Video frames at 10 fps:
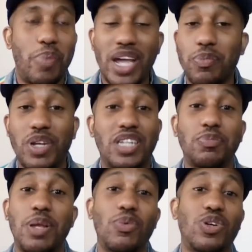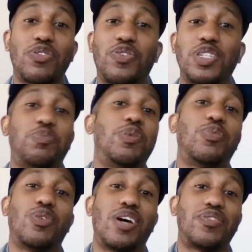Black Ben is maybe one of the funniest
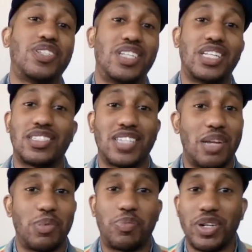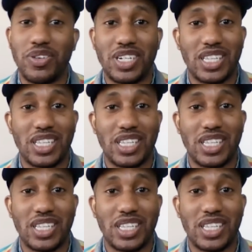people I've seen at the table, period.